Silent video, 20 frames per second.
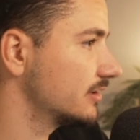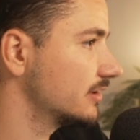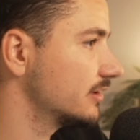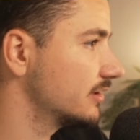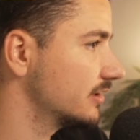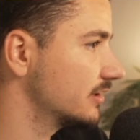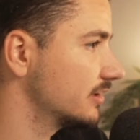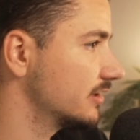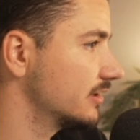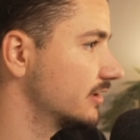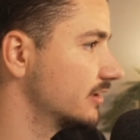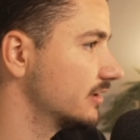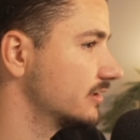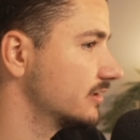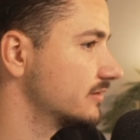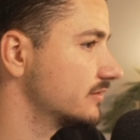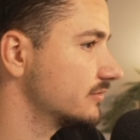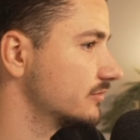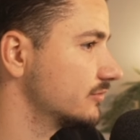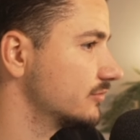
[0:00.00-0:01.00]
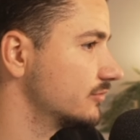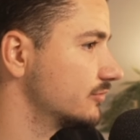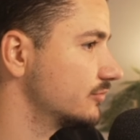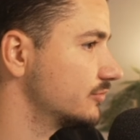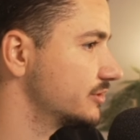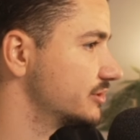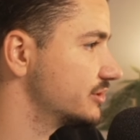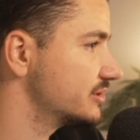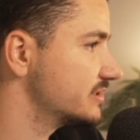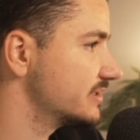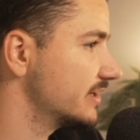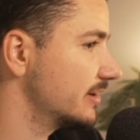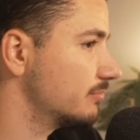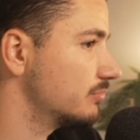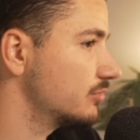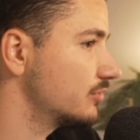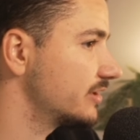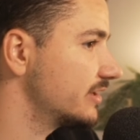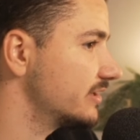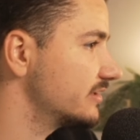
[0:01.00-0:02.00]
and we should see our
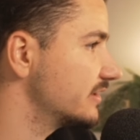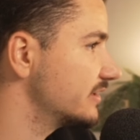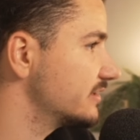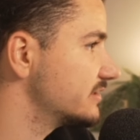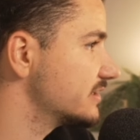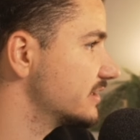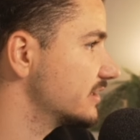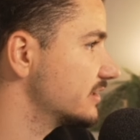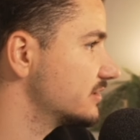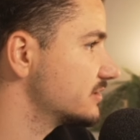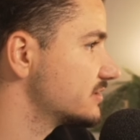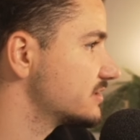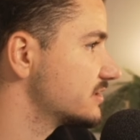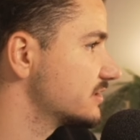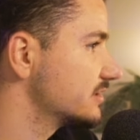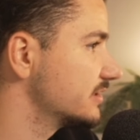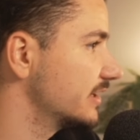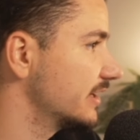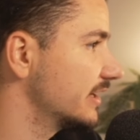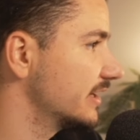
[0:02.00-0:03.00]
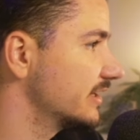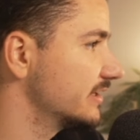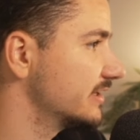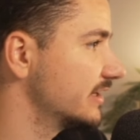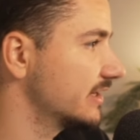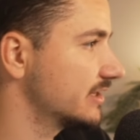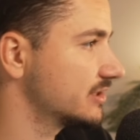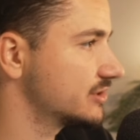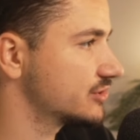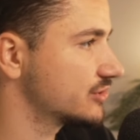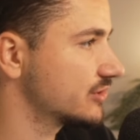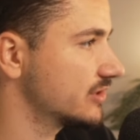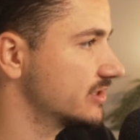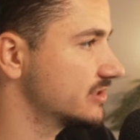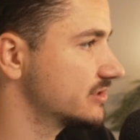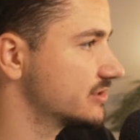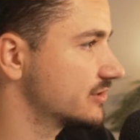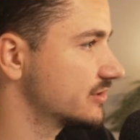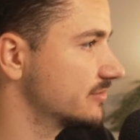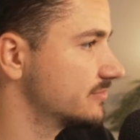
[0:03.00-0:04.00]
booking details and our
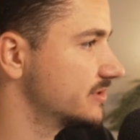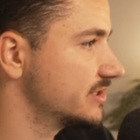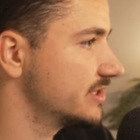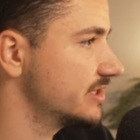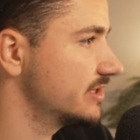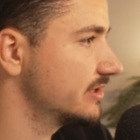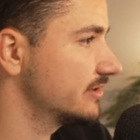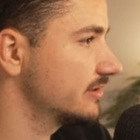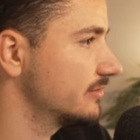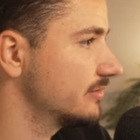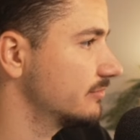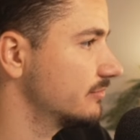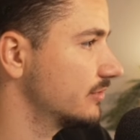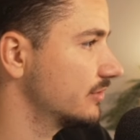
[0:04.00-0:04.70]
transcript here.